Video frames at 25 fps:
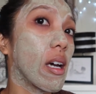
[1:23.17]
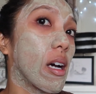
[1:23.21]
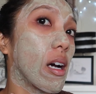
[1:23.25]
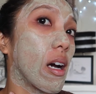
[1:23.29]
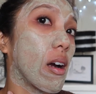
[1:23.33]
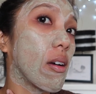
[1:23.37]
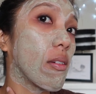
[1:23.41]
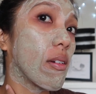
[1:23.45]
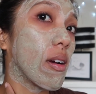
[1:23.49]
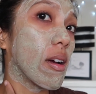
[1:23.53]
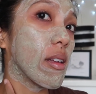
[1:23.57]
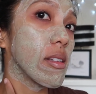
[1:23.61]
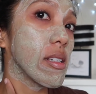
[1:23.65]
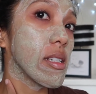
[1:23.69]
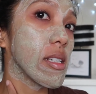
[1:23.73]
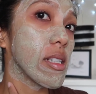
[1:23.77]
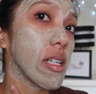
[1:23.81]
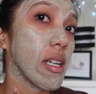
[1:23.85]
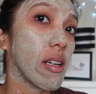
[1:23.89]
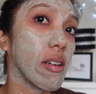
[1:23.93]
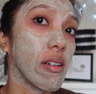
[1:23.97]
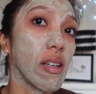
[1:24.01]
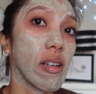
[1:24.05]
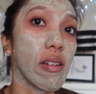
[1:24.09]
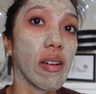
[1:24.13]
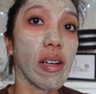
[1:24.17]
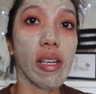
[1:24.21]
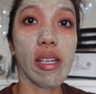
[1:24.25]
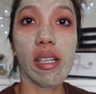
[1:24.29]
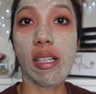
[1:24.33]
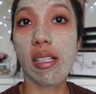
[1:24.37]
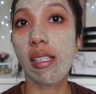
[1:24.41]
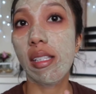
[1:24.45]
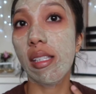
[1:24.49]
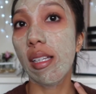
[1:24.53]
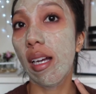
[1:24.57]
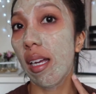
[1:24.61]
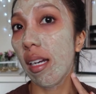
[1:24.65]
around this area right here
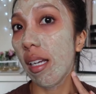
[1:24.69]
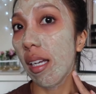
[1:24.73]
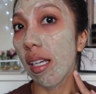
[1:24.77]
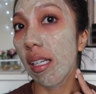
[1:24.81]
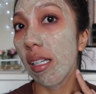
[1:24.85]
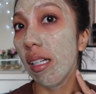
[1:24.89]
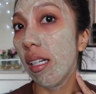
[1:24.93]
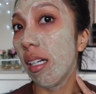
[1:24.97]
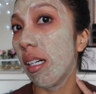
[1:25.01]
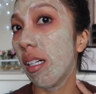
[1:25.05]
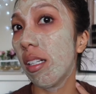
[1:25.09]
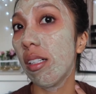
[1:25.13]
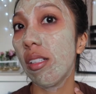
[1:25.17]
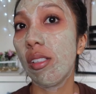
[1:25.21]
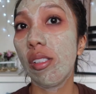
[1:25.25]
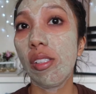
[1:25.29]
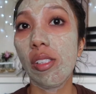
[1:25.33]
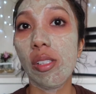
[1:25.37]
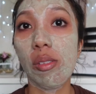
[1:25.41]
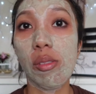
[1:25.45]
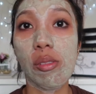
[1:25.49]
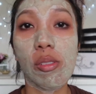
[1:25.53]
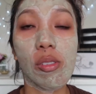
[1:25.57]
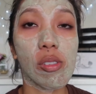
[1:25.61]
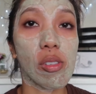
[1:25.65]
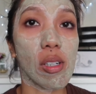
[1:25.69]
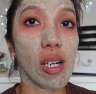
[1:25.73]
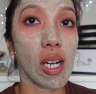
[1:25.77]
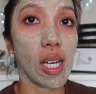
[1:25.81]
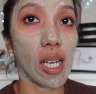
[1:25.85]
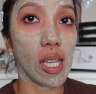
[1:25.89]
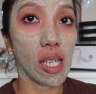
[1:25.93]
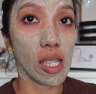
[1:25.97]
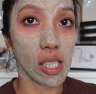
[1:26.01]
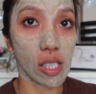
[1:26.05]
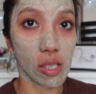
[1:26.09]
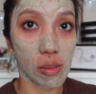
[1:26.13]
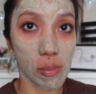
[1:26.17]
is starting to dry
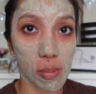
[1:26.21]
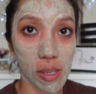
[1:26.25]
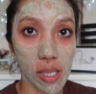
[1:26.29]
a little